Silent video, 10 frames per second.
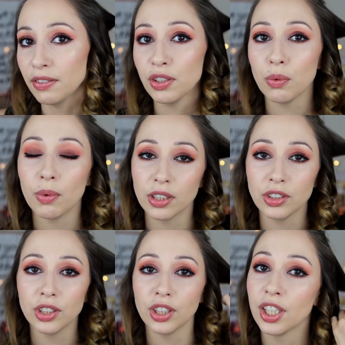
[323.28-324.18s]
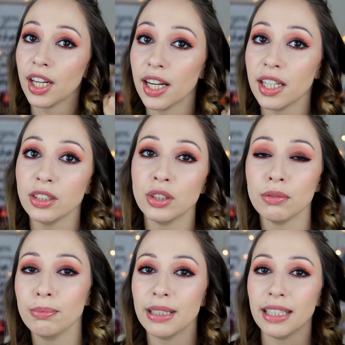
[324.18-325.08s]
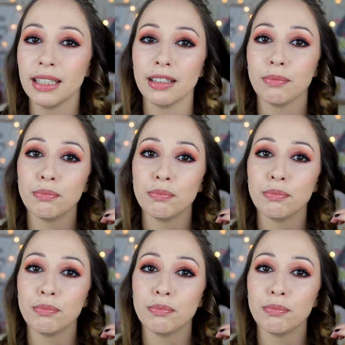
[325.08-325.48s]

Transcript: If you want your hair to be